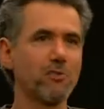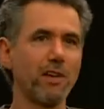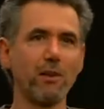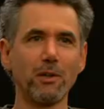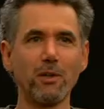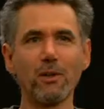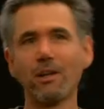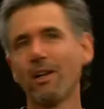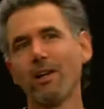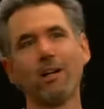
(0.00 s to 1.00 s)
failure,
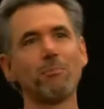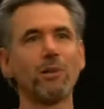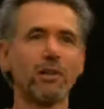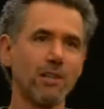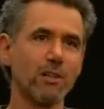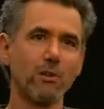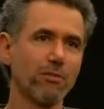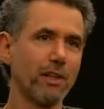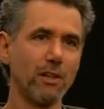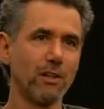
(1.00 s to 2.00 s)
a political
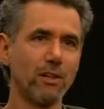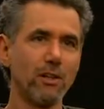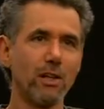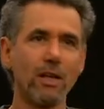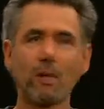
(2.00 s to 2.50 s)
failure.